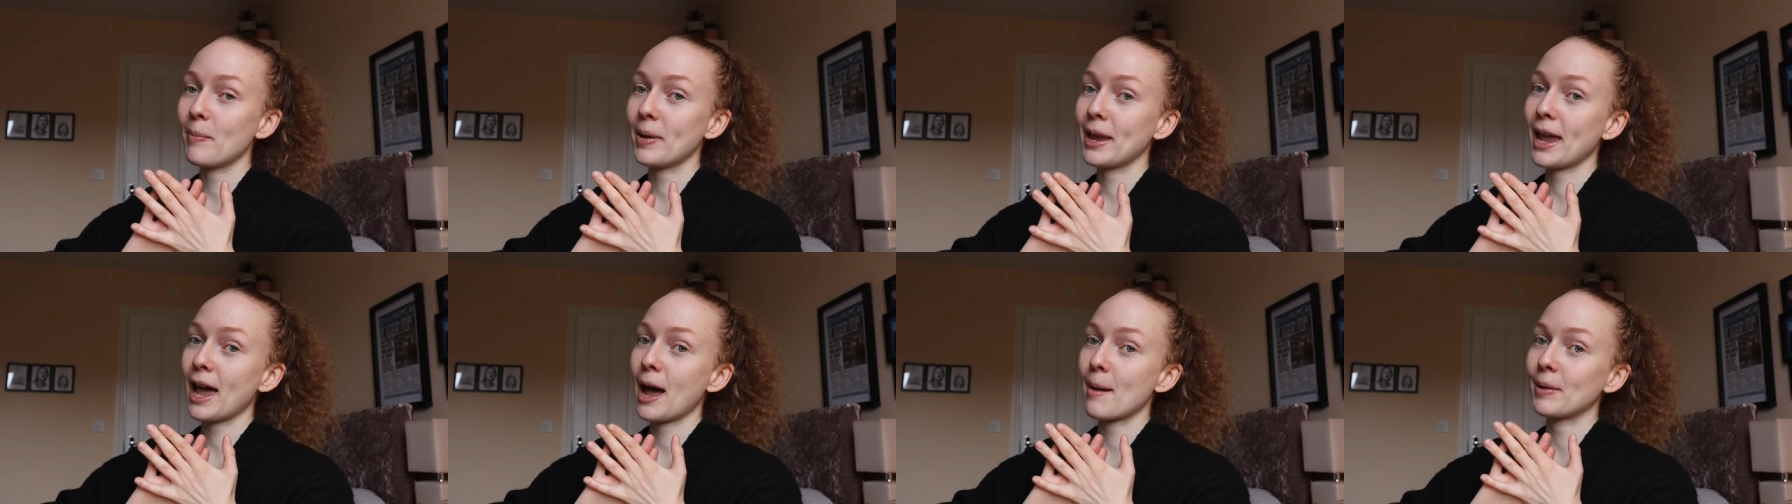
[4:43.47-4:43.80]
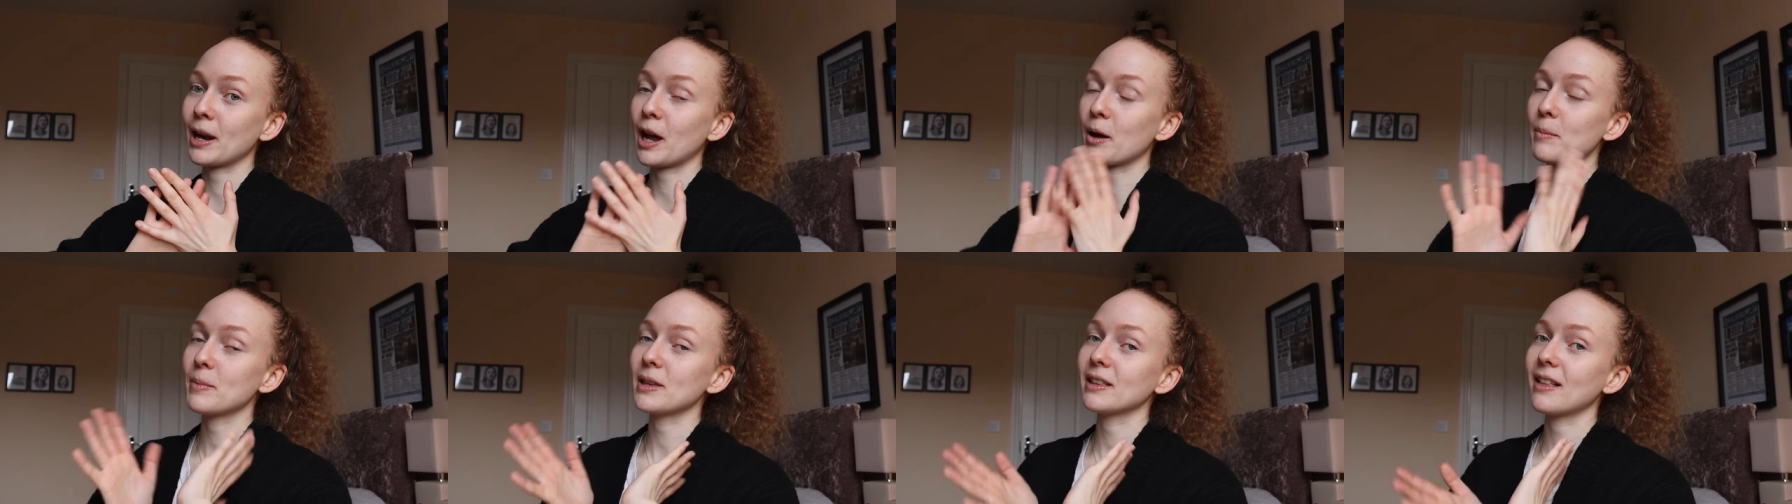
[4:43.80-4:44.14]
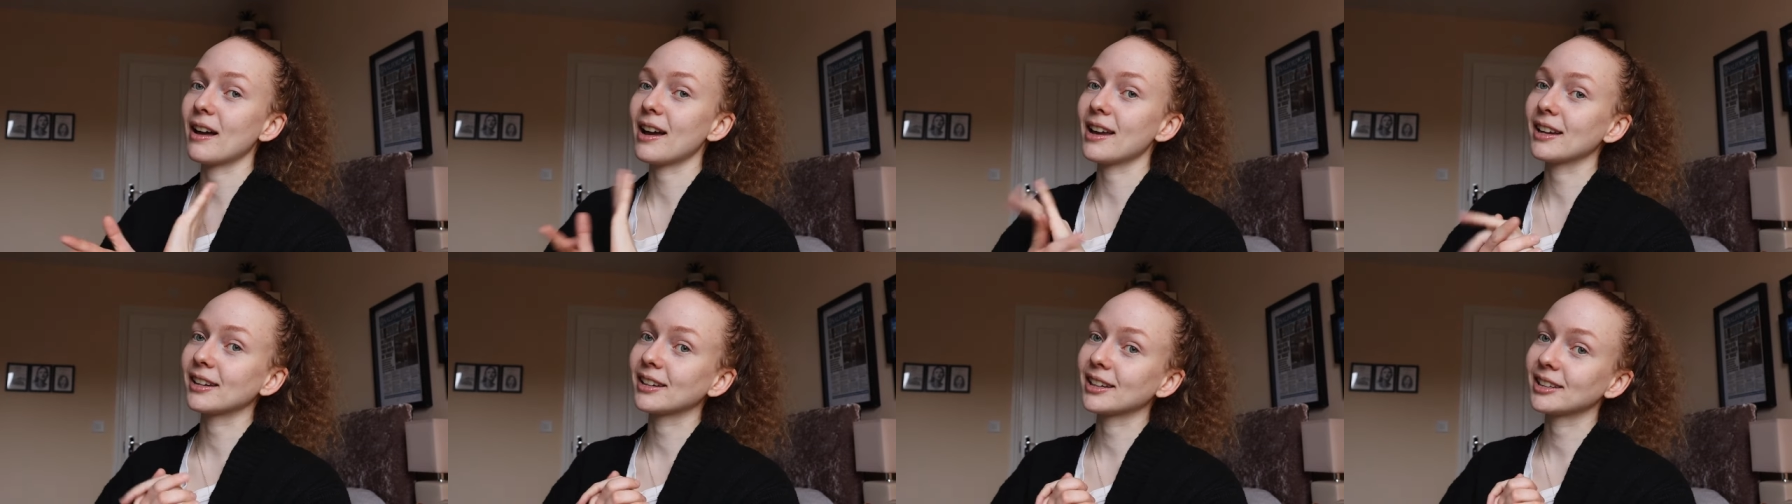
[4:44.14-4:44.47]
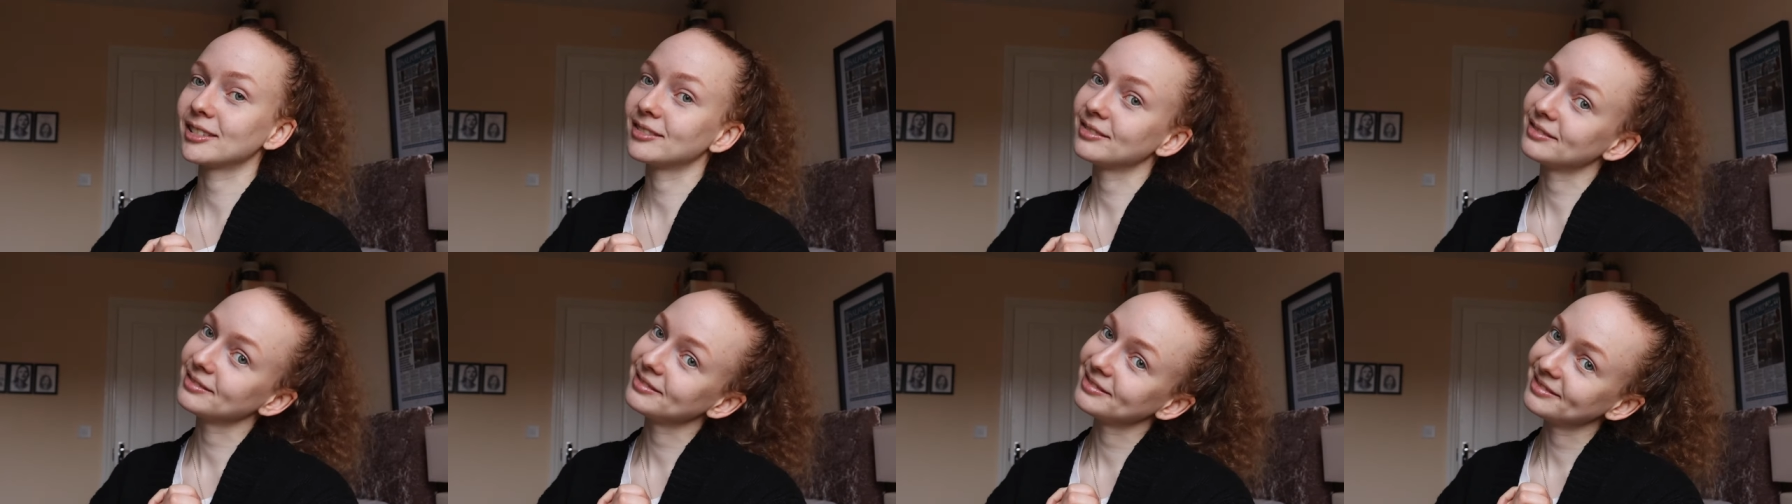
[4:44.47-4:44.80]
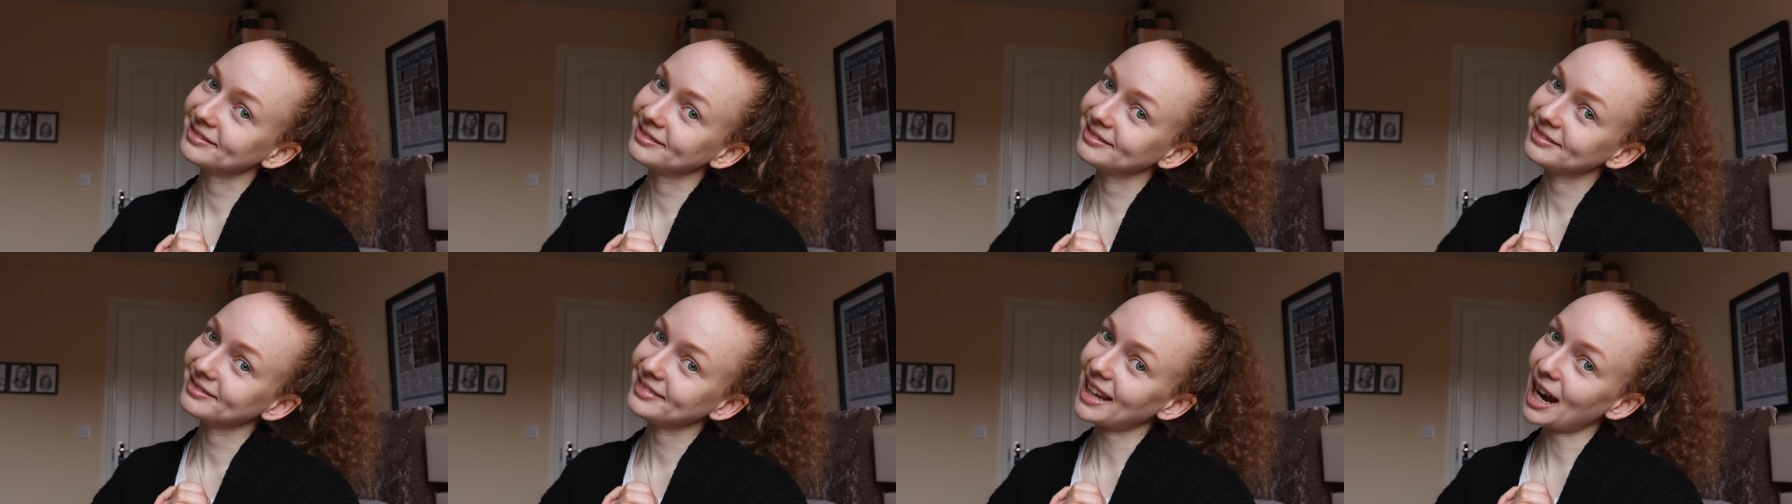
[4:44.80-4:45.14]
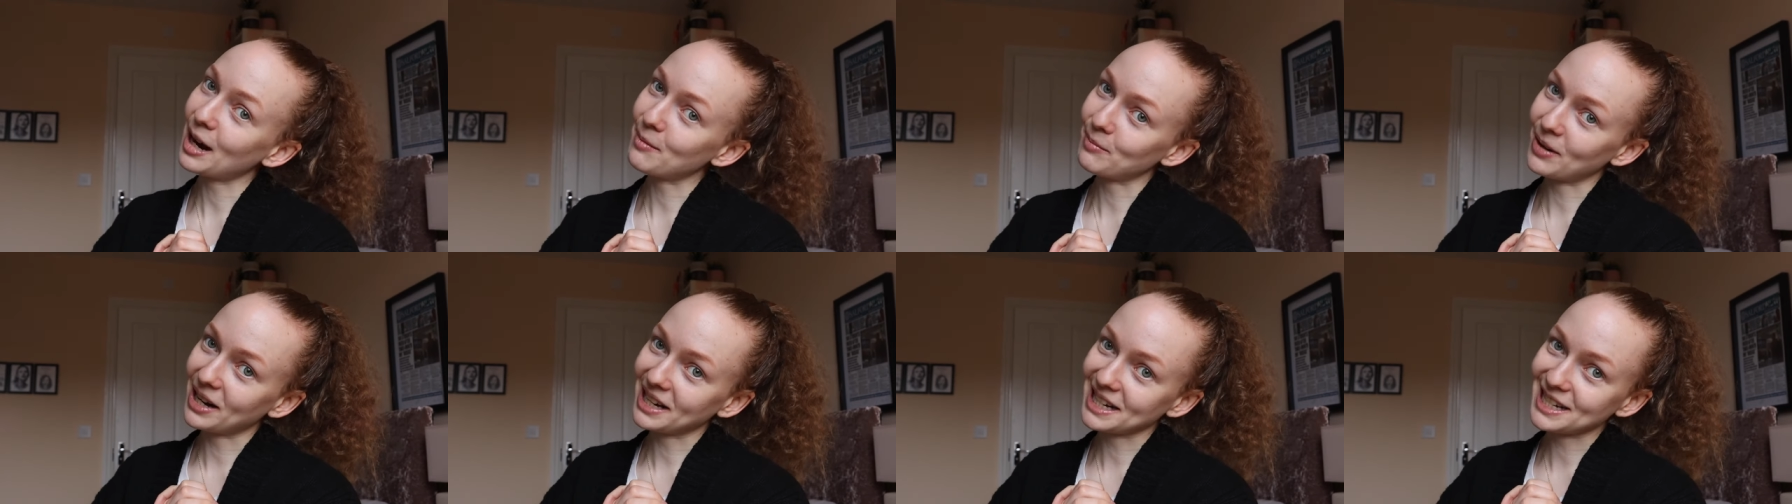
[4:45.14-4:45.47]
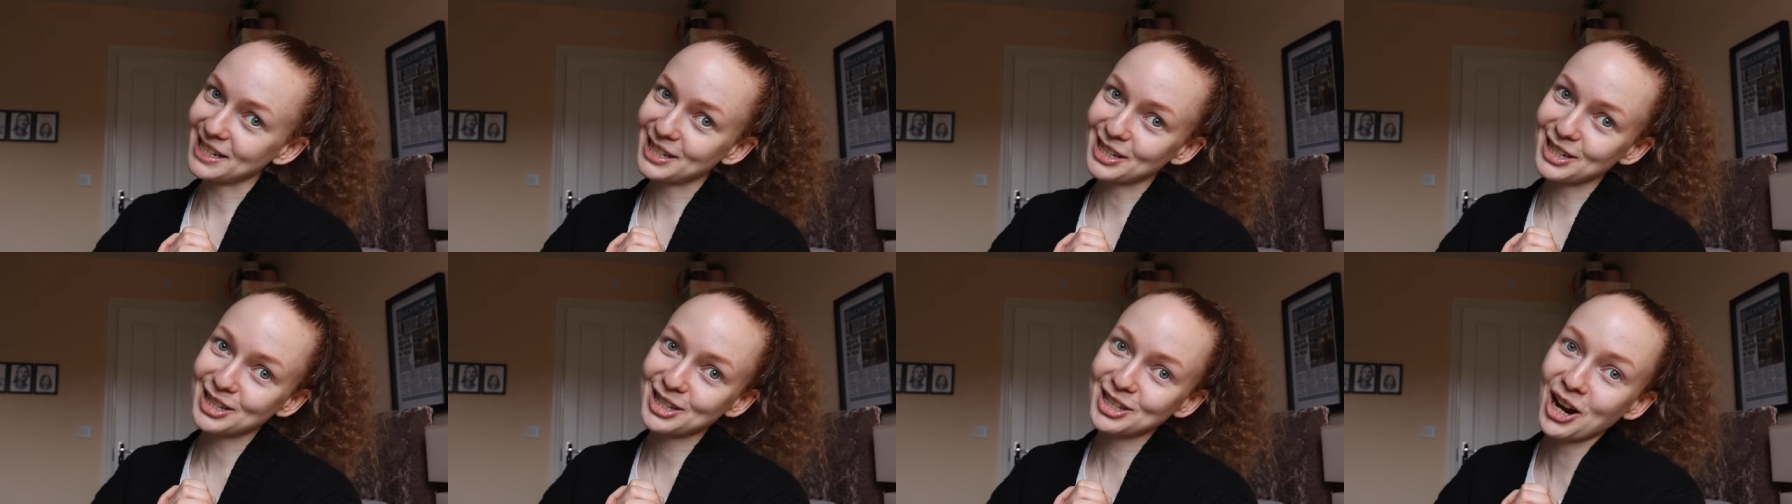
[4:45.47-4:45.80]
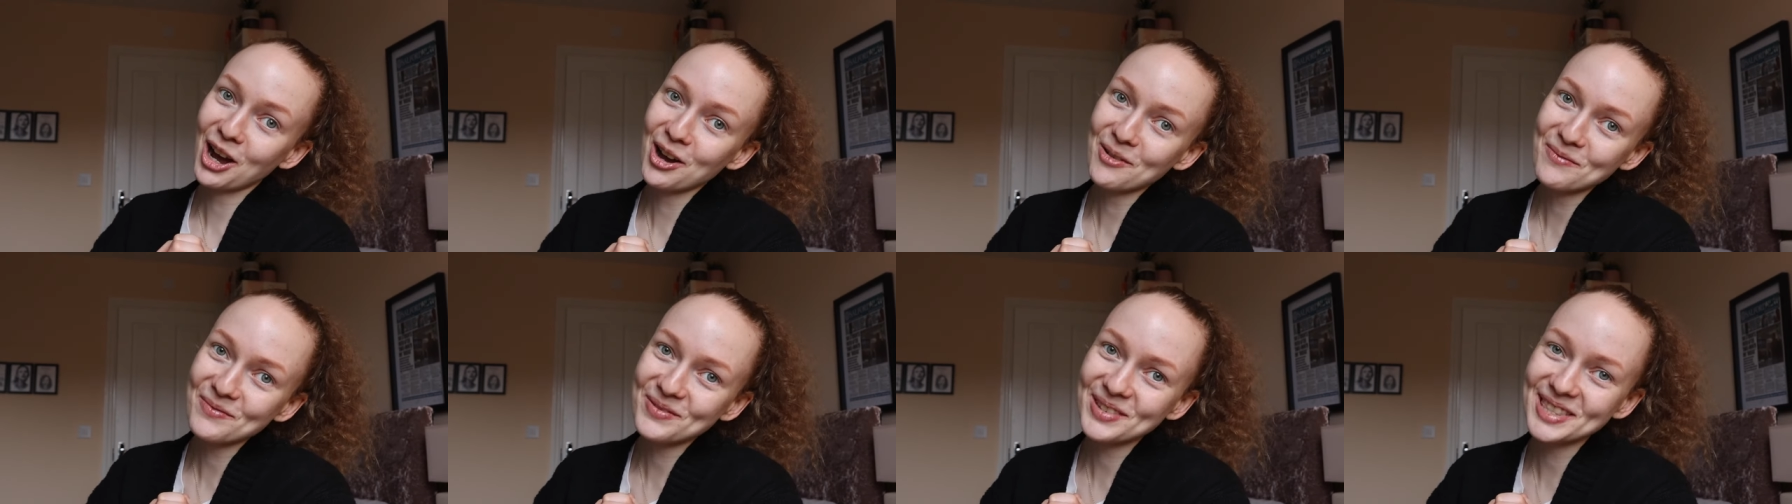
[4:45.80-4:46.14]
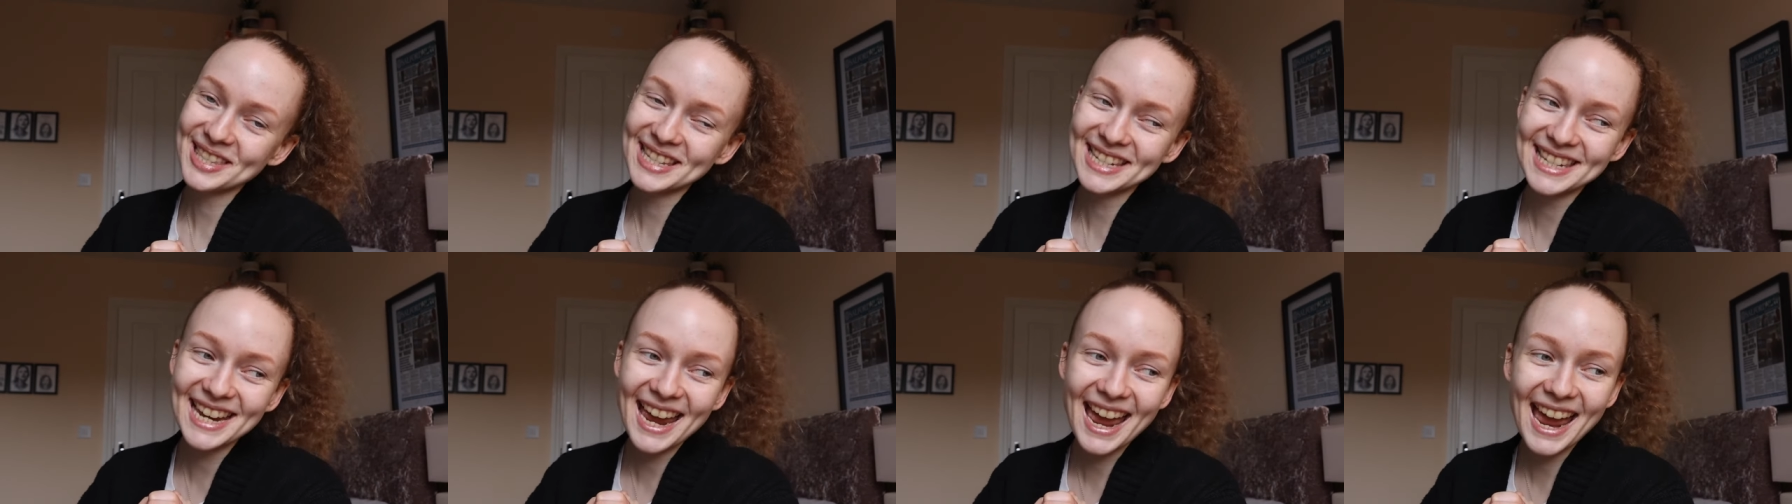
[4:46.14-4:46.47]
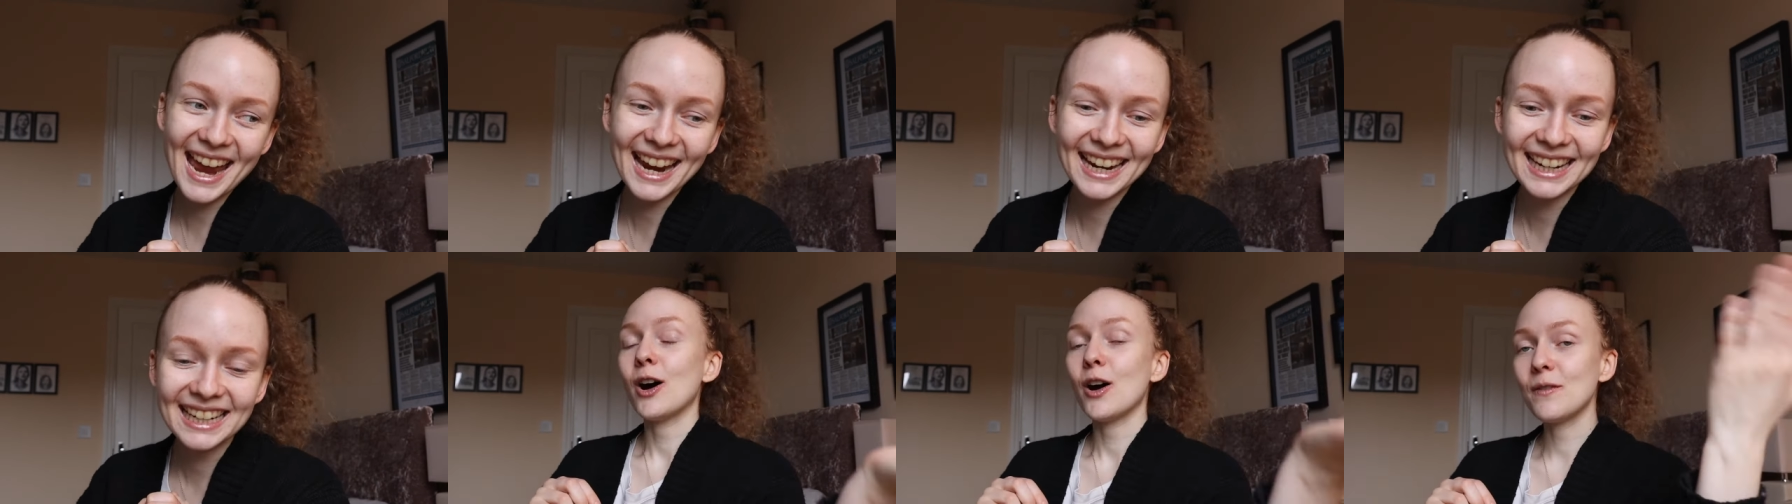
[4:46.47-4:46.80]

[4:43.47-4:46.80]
p m and I'll be like, I'm ready to stop for the day.